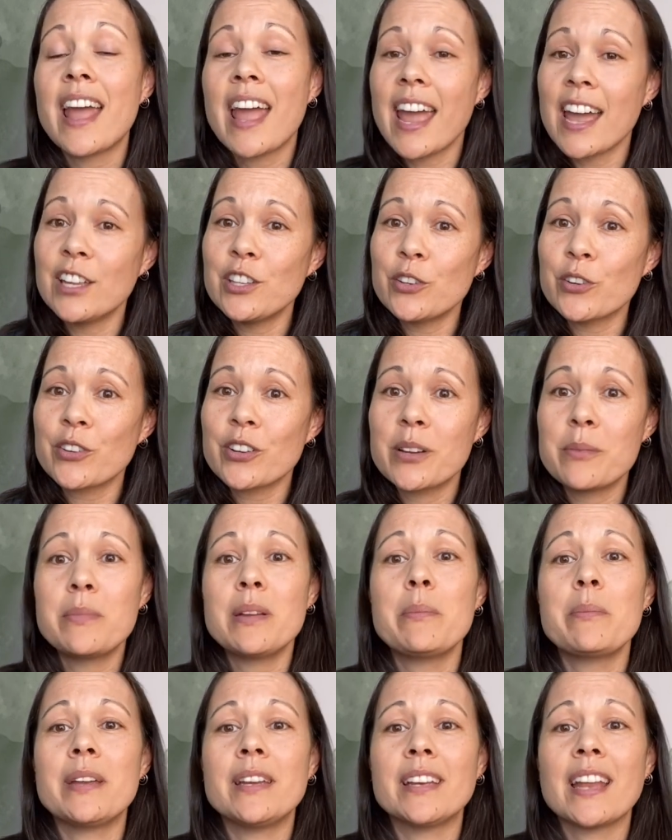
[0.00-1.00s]
and your
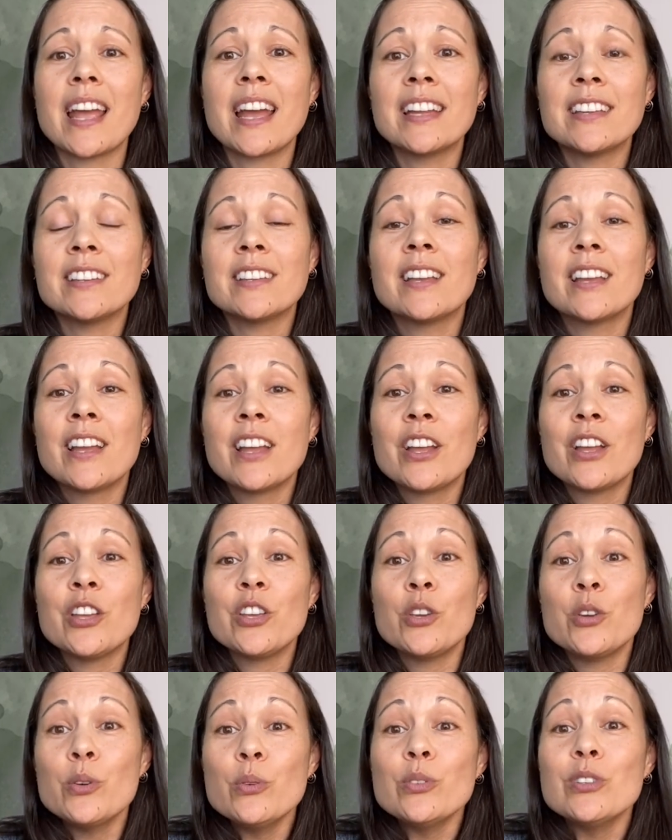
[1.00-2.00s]
commitment, and
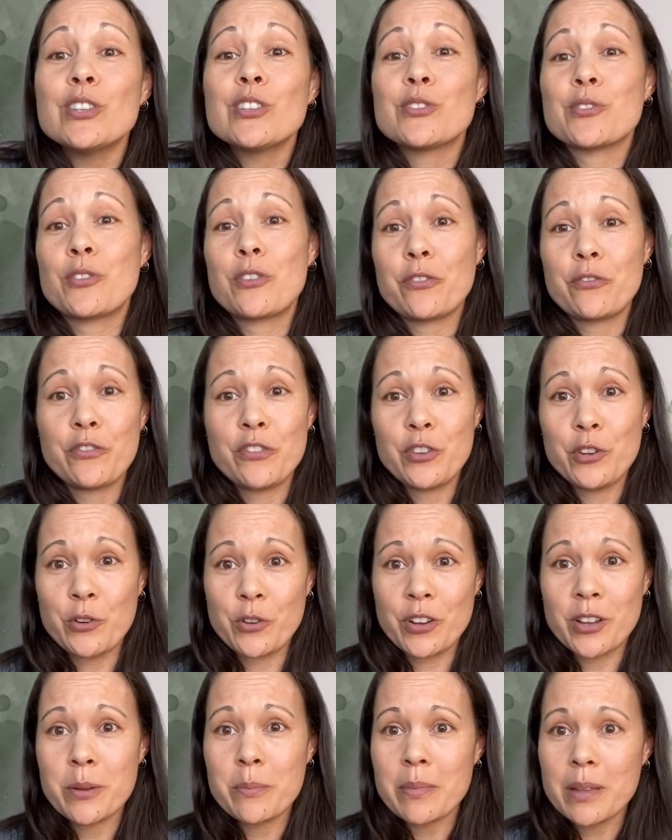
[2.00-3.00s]
you deserve your
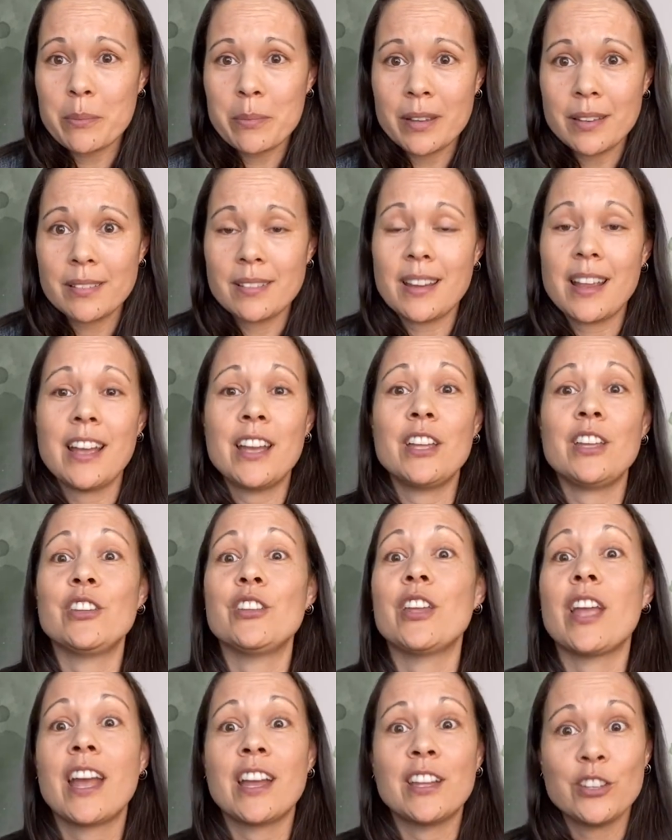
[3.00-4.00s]
commitment
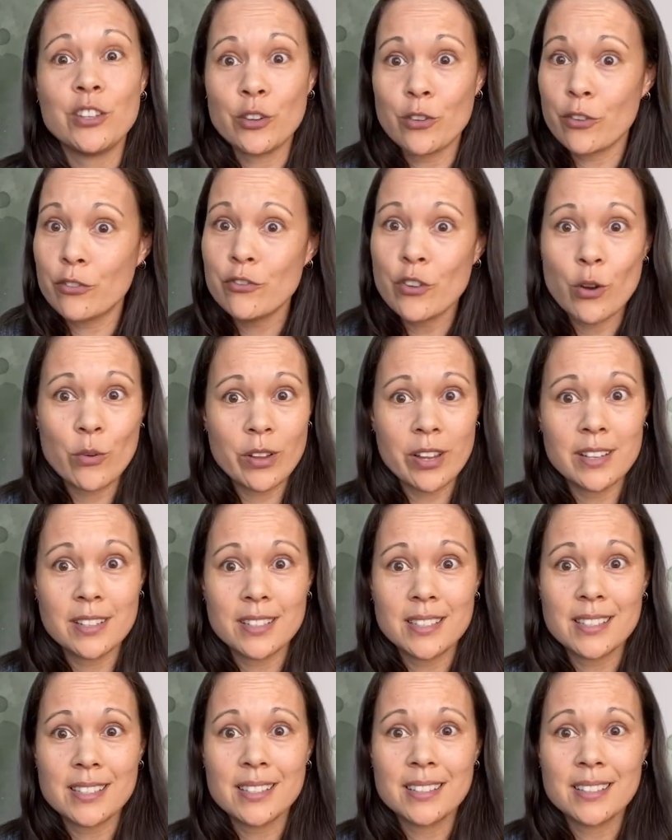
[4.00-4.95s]
and your focus.